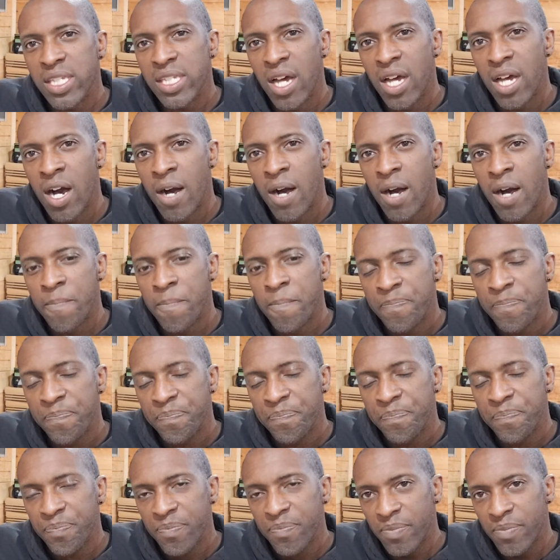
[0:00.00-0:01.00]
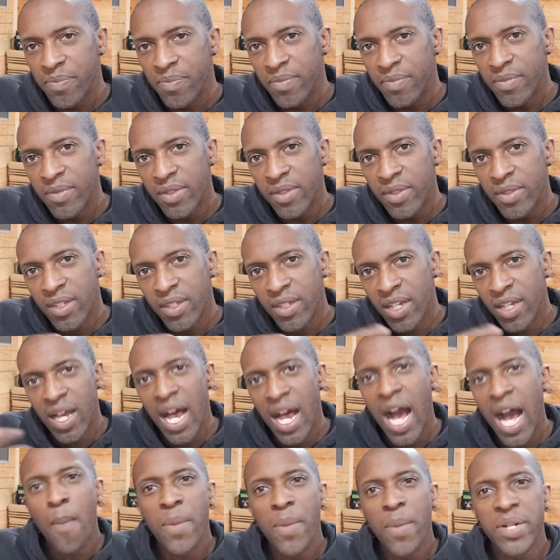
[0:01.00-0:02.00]

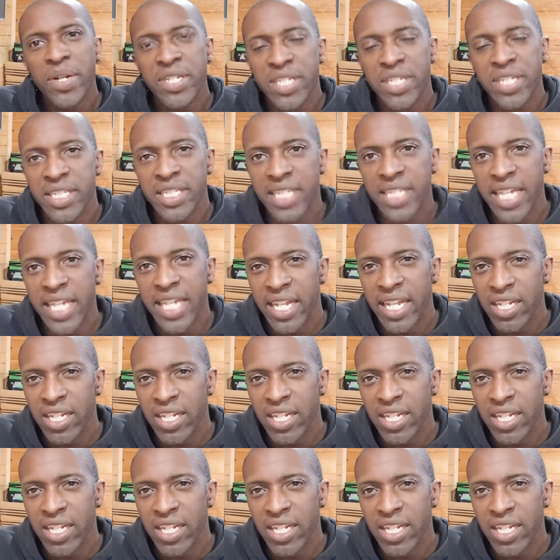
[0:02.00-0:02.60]
how much they tint.